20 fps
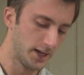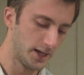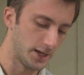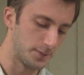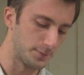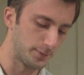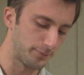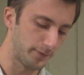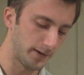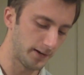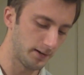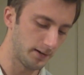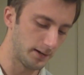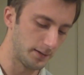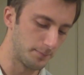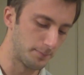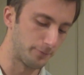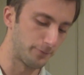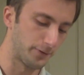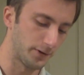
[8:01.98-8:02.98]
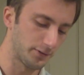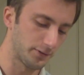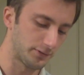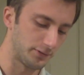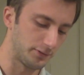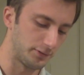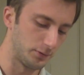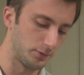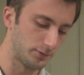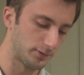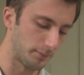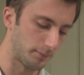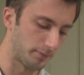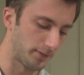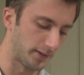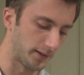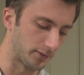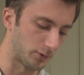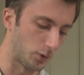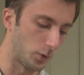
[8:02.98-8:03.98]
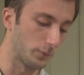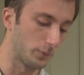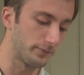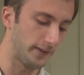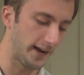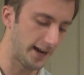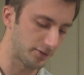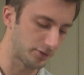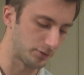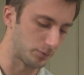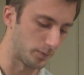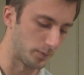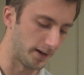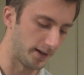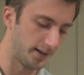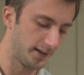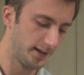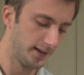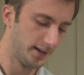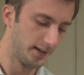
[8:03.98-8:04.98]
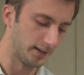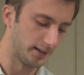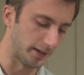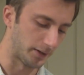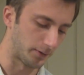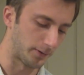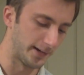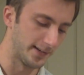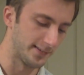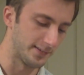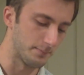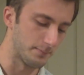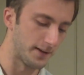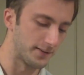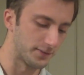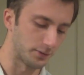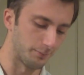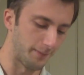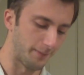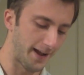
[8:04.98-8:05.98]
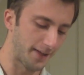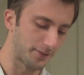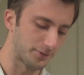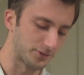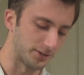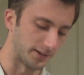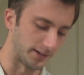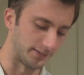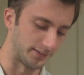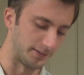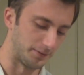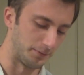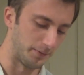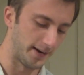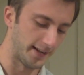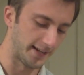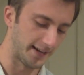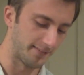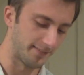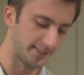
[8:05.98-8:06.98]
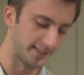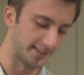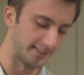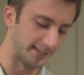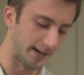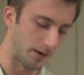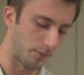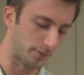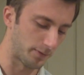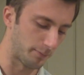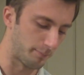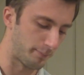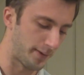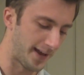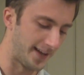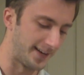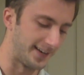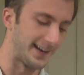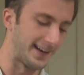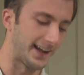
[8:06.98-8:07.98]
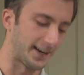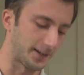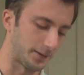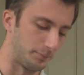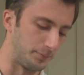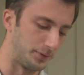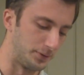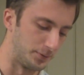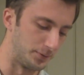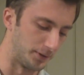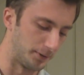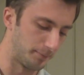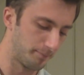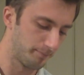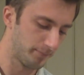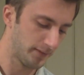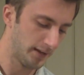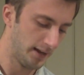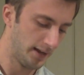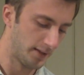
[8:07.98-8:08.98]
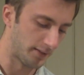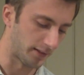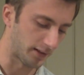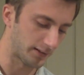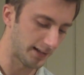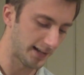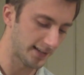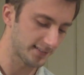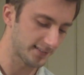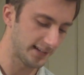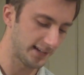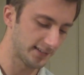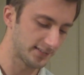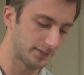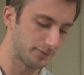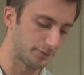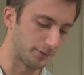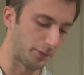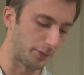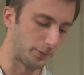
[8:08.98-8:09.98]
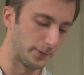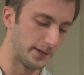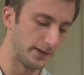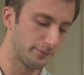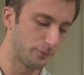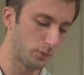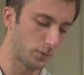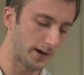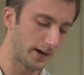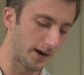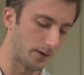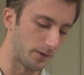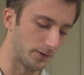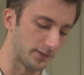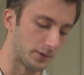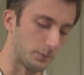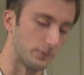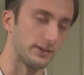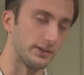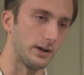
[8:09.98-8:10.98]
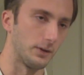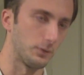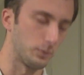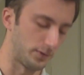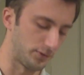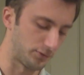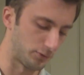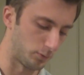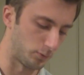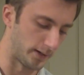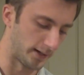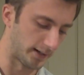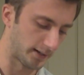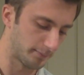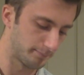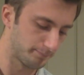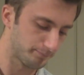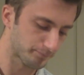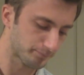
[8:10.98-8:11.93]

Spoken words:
He prefers to do some things the old-fashioned way, like crazy mental math tricks and writing everything down with a pen and not a computer. The class lasted for 3 to 4 hours and was held once a week.